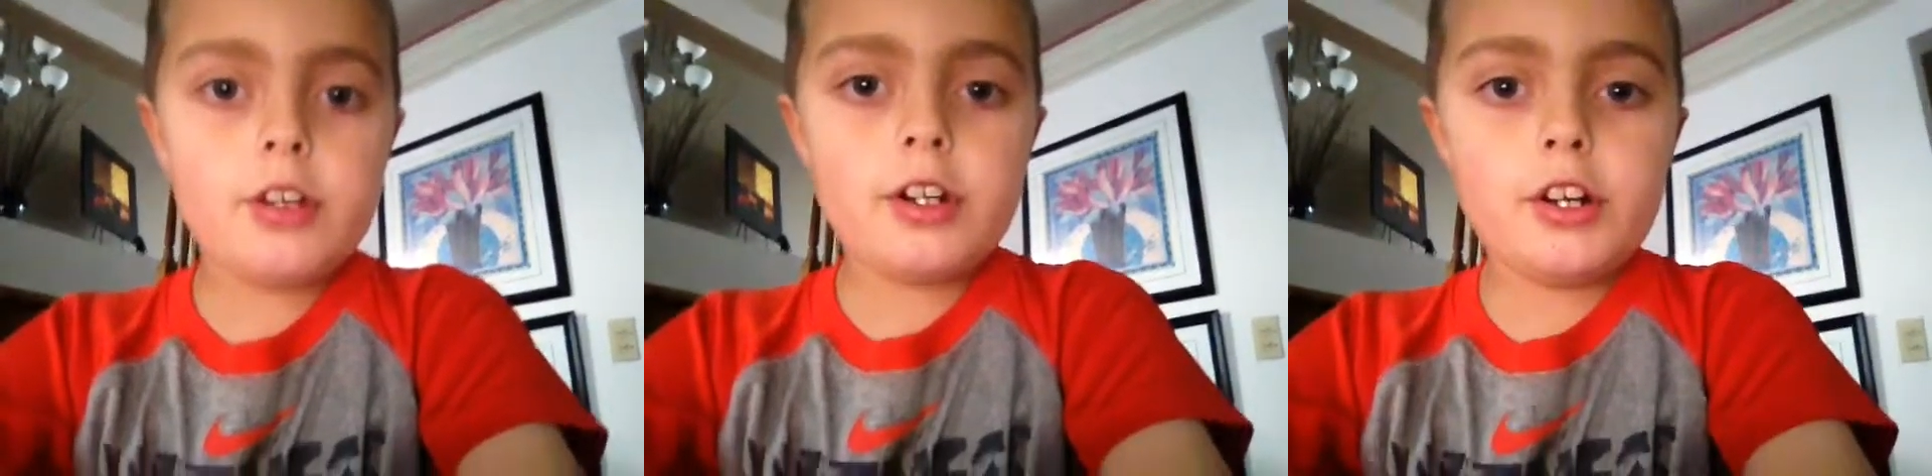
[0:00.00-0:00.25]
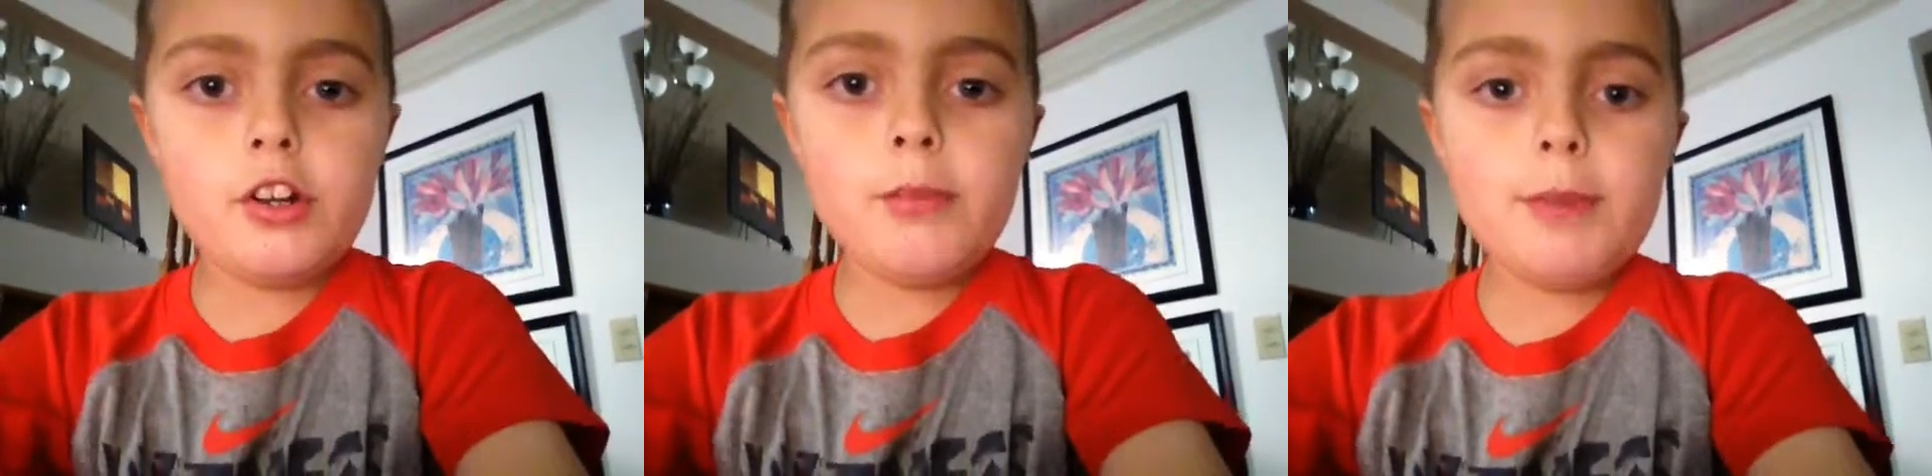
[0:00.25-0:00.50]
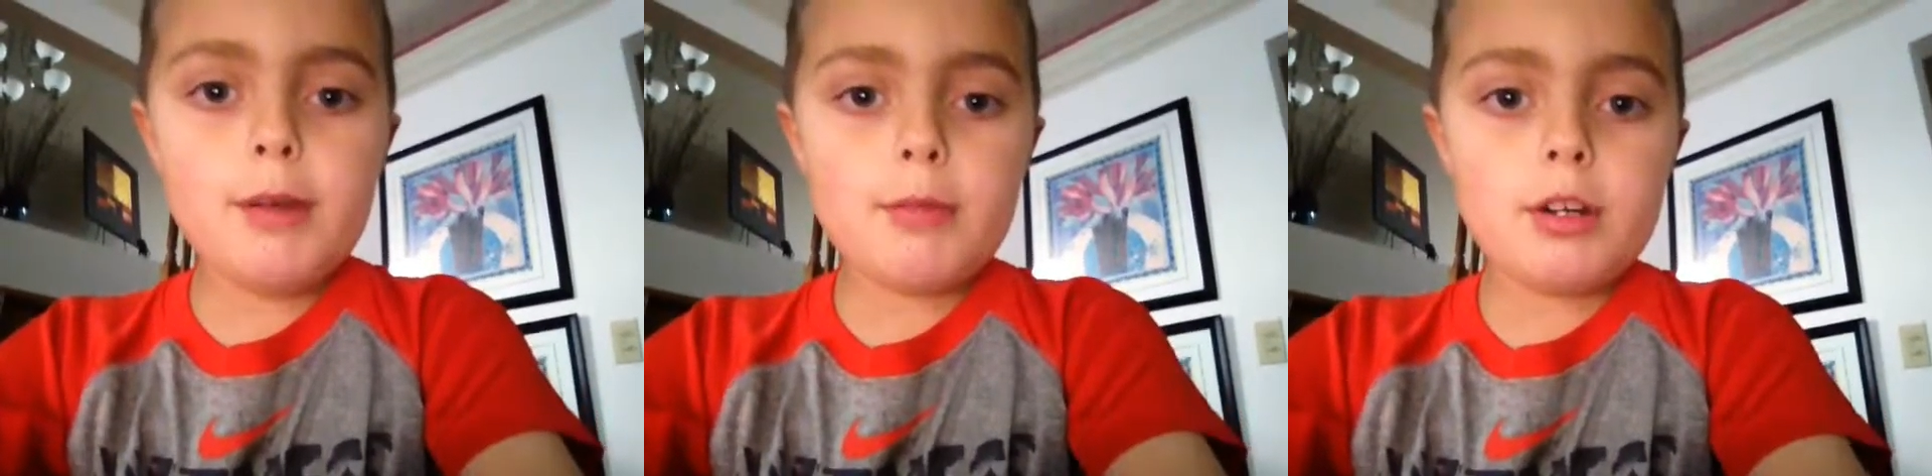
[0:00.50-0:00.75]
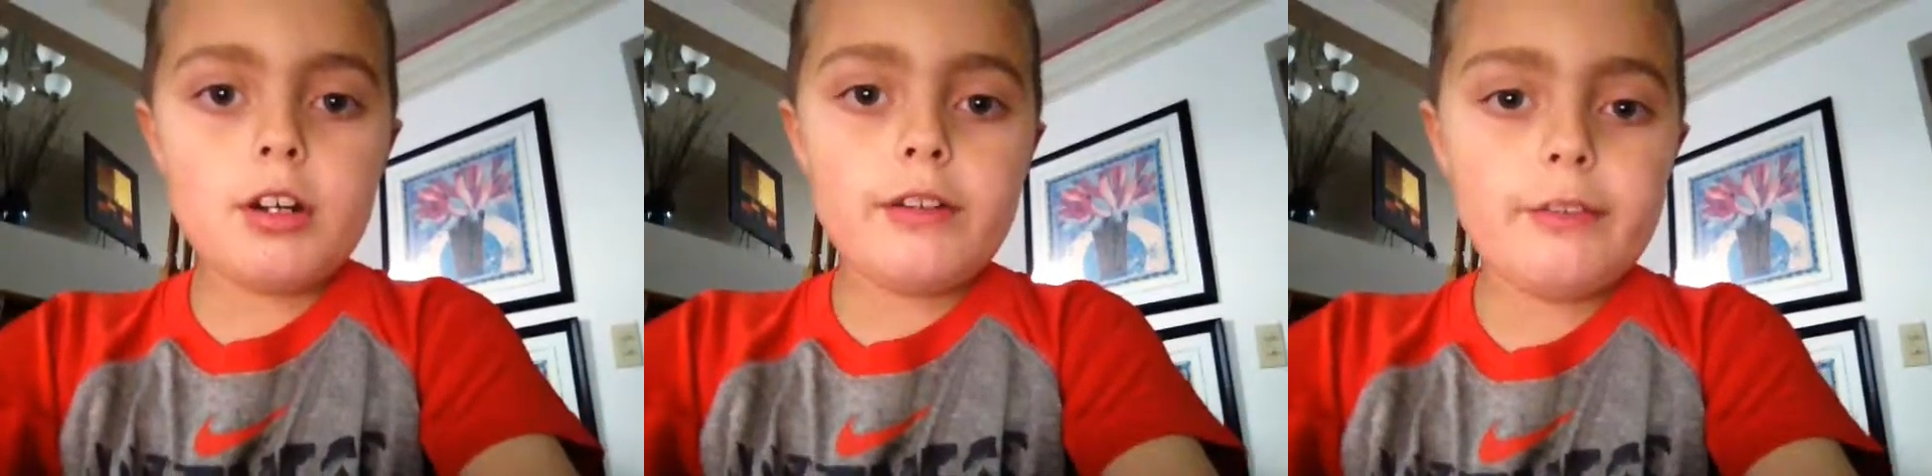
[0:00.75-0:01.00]
a new
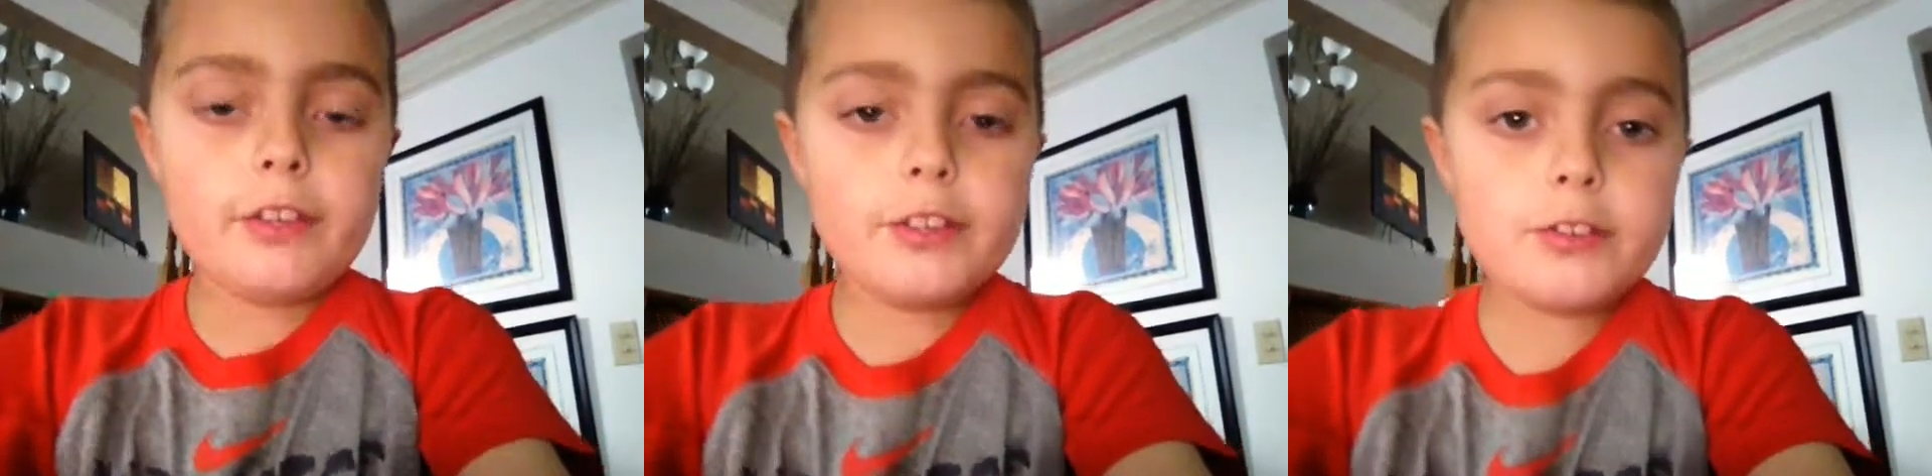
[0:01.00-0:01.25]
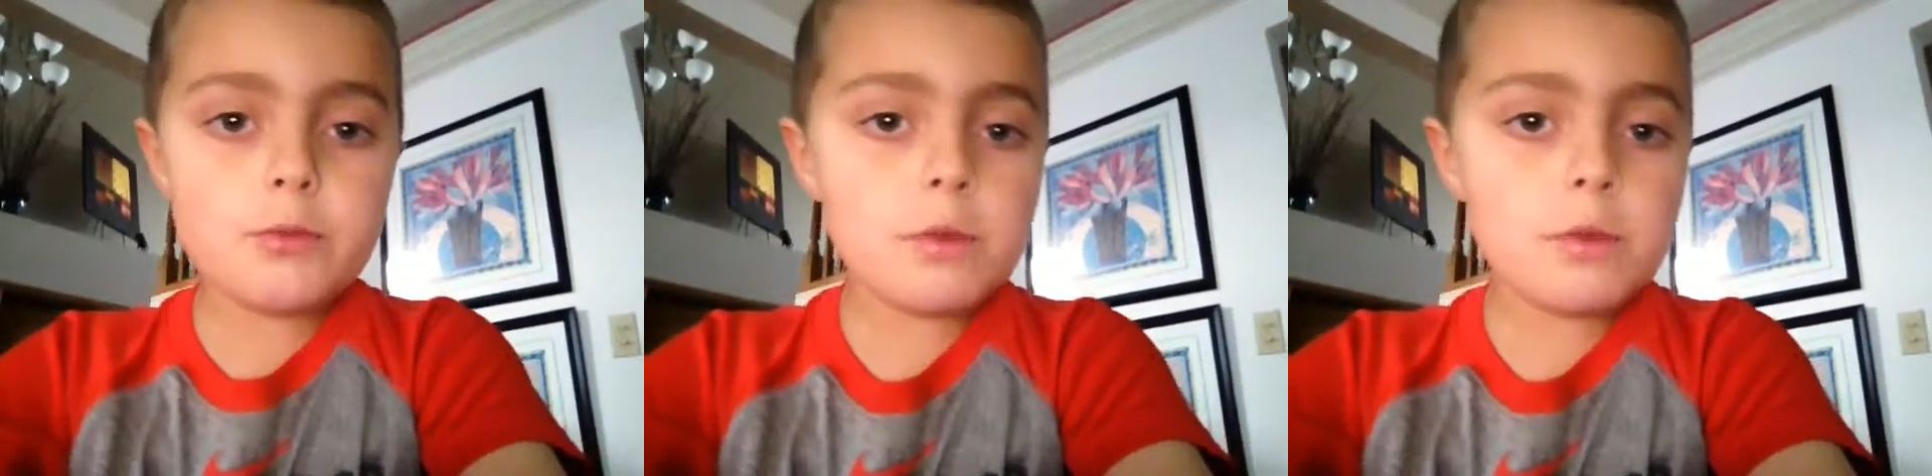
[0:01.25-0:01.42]
member of this.